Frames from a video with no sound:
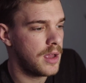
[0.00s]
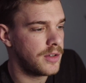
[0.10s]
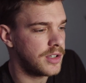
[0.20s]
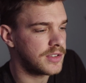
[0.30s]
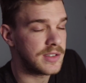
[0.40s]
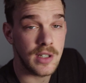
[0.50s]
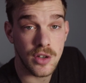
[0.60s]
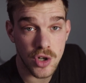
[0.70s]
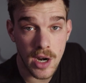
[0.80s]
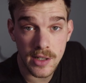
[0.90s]
just
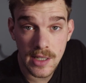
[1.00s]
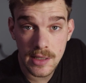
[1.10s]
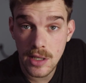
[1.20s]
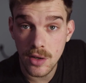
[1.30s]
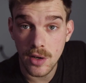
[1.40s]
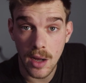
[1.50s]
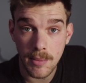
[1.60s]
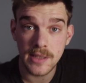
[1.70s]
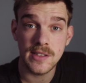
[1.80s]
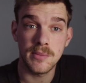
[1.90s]
share down in your
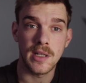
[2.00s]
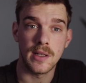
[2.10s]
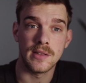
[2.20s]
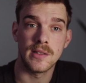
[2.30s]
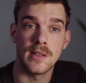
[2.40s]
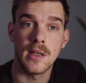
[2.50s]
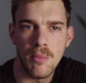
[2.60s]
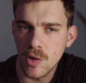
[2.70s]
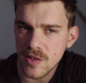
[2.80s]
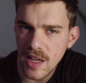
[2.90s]
comments, because
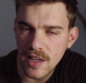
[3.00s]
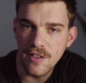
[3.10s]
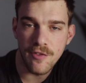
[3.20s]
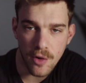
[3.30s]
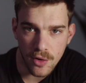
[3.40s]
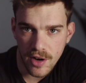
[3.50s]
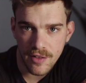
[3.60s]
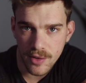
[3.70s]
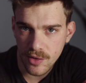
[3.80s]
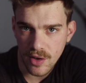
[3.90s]
most likely
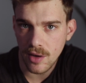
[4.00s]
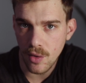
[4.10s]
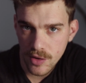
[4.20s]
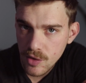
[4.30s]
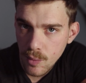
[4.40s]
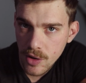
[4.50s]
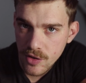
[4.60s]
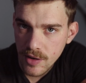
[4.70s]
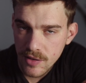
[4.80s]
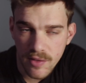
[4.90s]
photographers are going to watch
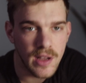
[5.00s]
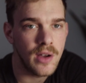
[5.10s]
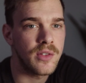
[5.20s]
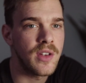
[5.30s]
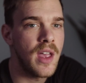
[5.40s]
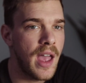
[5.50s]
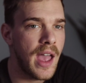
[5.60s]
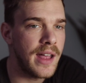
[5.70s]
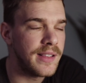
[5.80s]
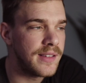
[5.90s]
these videos,
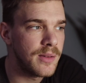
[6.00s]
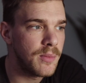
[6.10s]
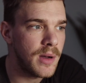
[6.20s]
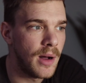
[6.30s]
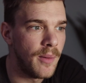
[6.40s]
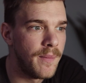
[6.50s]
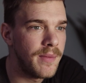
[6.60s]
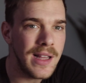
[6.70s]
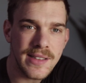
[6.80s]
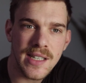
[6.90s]
and well,
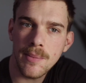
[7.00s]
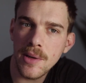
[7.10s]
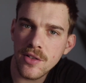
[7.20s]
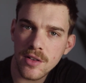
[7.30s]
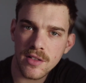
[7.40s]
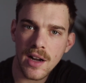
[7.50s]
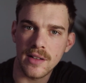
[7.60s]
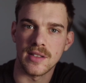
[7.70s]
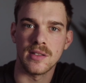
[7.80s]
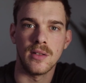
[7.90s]
let's help each other
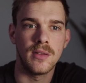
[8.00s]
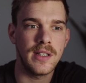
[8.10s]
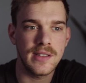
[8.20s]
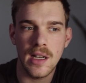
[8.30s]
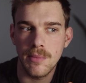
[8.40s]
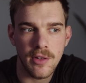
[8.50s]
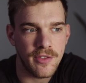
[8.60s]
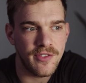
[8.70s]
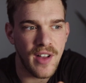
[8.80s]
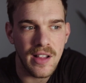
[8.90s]
out. So let's help your
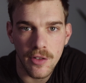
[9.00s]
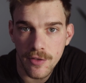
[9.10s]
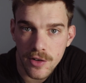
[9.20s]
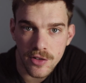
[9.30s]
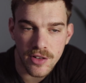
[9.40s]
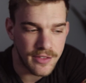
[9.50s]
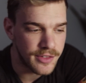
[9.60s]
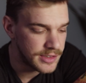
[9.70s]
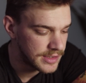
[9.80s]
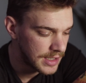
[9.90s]
fellow
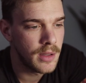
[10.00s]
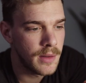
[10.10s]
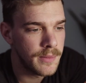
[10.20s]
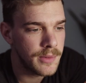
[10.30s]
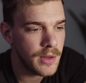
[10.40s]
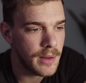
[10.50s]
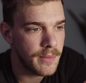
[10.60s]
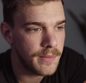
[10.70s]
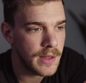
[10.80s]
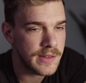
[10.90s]
photographers. So yeah,
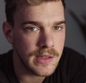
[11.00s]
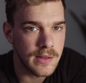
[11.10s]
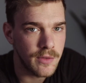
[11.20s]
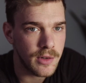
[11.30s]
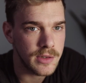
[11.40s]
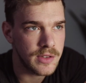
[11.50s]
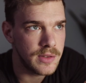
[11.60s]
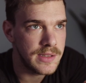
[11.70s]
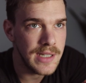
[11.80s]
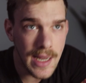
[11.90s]
that's it for
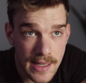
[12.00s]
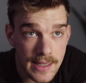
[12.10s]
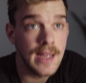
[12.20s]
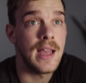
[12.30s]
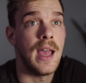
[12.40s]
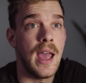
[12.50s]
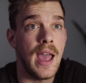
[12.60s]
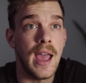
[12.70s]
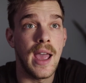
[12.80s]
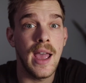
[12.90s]
today,
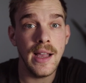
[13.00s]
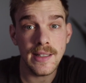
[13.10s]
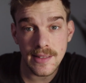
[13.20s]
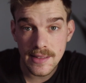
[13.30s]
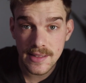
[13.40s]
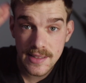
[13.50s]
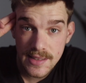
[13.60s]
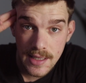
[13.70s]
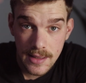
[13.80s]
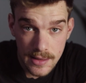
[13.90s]
and
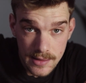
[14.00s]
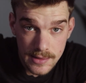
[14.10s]
see ya.